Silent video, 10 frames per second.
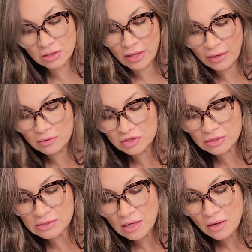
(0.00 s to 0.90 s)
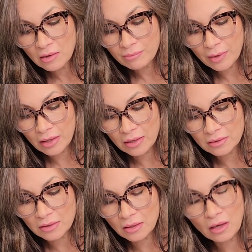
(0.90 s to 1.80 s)
languages,
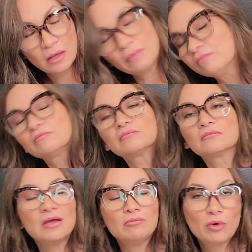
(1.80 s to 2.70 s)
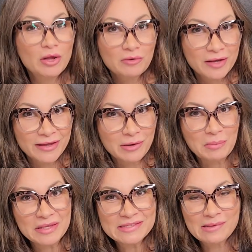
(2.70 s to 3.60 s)
but embroidery here
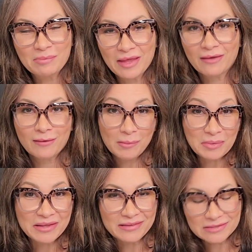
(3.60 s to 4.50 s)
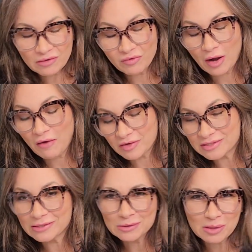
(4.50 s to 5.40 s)
means something completely different,
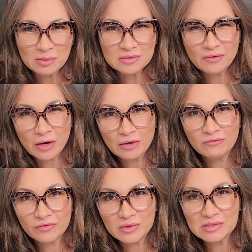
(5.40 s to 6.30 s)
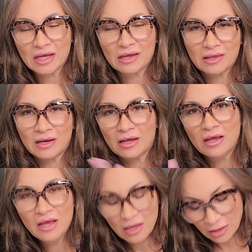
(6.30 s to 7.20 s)
obviously. So it was very confusing, and then it
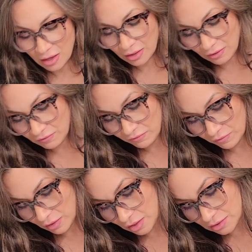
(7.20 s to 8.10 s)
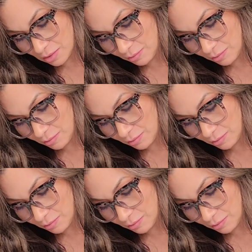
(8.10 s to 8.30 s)
kind of ended up